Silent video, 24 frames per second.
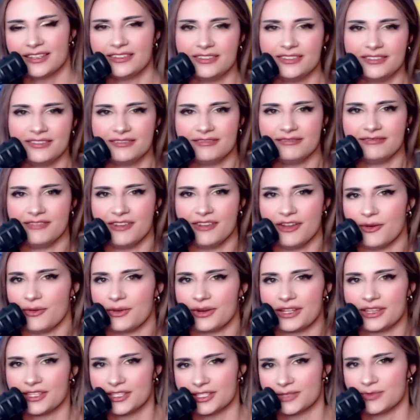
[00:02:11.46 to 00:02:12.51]
no
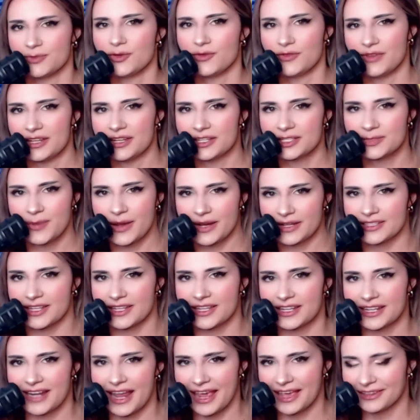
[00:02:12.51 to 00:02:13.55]
one in this movie expects
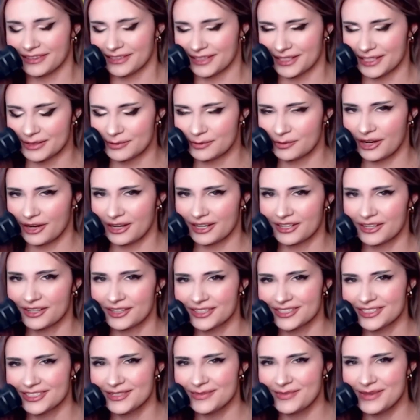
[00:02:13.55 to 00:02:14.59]
like an alien
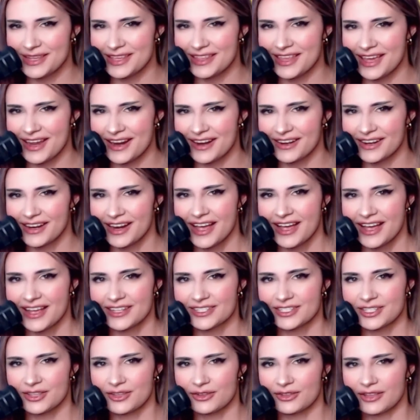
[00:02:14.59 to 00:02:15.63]
predator to be there.
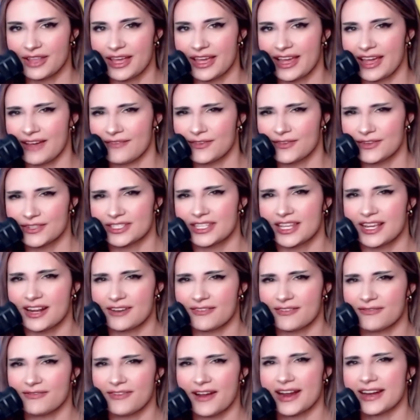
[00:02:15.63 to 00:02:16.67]
So they're like, at first they got
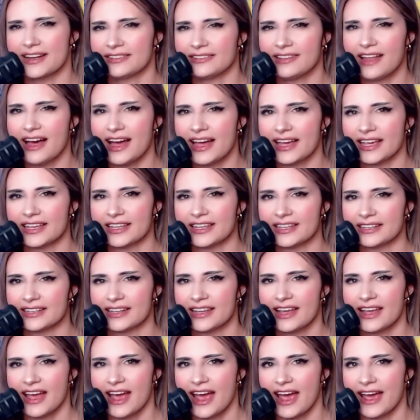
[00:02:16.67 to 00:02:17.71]
to fight a lion.
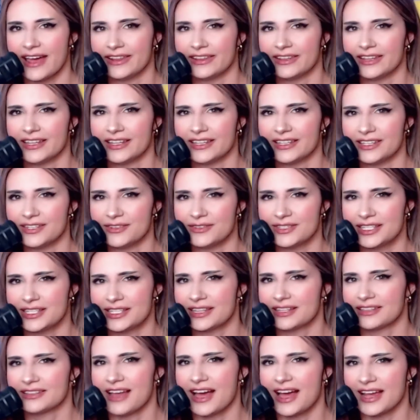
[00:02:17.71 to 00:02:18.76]
And then you see
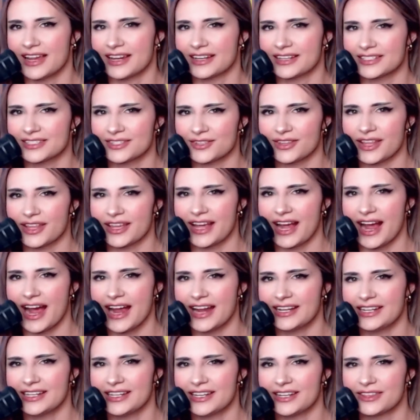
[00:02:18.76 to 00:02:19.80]
the lion because they're like
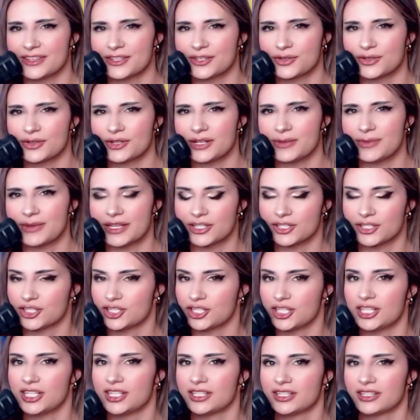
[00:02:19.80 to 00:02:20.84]
hiding in the tree because
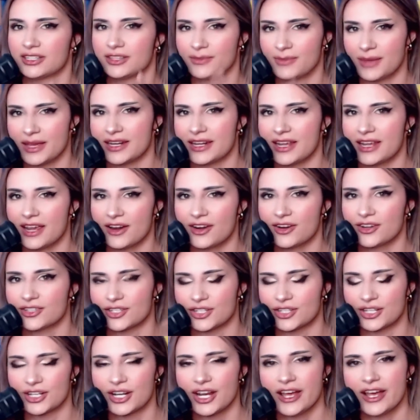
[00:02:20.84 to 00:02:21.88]
she, the main
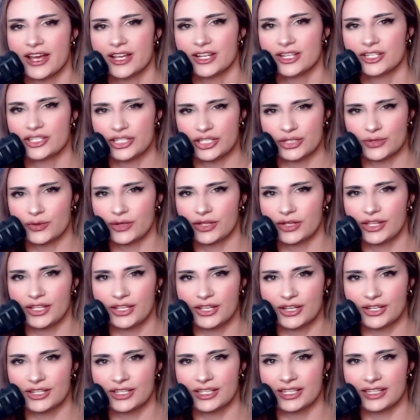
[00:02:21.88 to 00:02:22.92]
character, she's really
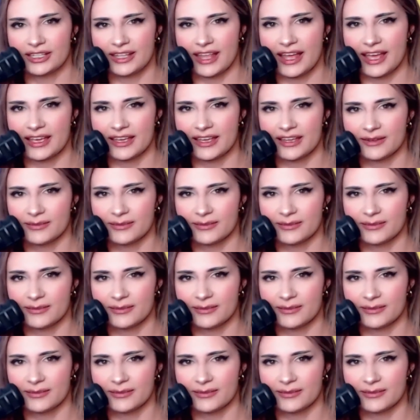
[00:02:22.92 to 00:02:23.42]
good at like